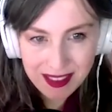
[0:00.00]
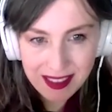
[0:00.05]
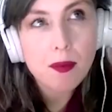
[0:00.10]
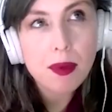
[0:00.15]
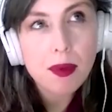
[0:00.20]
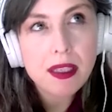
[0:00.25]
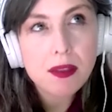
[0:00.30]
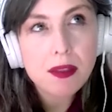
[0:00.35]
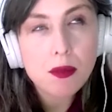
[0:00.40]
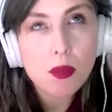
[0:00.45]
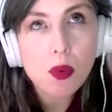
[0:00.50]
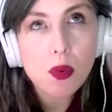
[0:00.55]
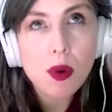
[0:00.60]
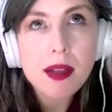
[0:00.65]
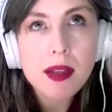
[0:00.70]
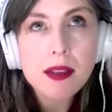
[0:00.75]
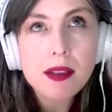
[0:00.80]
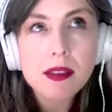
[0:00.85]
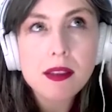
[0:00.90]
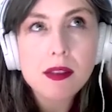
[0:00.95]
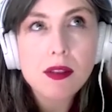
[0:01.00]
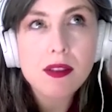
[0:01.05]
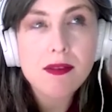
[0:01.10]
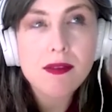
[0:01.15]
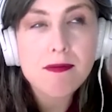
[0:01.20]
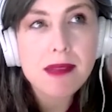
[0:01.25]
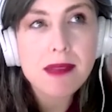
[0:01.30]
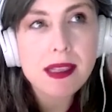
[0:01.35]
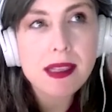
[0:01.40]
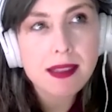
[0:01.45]
But what sort of
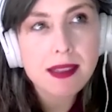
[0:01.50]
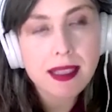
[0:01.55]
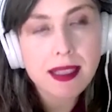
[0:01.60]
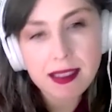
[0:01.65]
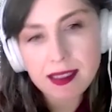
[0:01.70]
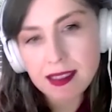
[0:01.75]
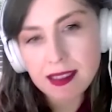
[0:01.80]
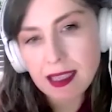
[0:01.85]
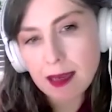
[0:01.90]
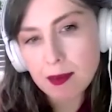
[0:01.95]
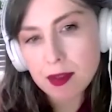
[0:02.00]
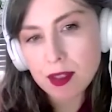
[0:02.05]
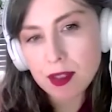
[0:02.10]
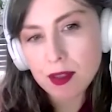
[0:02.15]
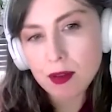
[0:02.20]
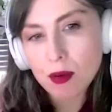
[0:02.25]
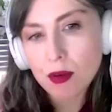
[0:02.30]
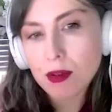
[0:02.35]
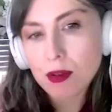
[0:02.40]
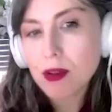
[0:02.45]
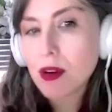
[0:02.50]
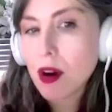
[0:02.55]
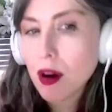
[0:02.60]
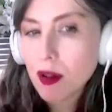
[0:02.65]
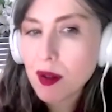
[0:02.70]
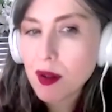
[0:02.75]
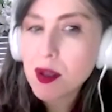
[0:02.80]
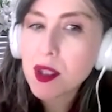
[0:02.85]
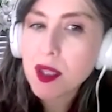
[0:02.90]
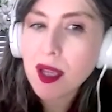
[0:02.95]
misconception or
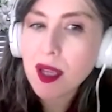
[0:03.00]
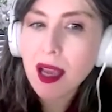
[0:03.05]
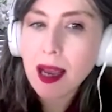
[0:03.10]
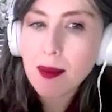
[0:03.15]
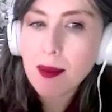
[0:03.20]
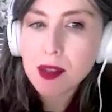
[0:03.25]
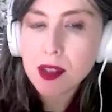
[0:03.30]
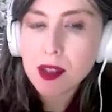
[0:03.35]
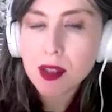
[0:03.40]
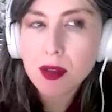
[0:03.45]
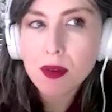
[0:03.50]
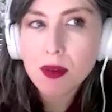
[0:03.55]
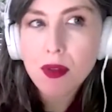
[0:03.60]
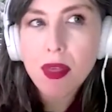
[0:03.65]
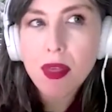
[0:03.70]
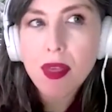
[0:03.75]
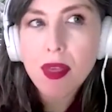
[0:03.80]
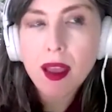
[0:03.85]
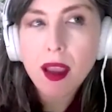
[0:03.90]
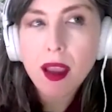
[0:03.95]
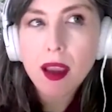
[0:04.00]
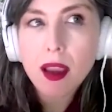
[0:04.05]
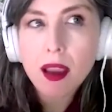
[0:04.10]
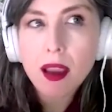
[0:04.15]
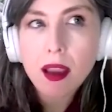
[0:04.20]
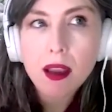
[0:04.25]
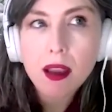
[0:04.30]
knowledge gaps do you think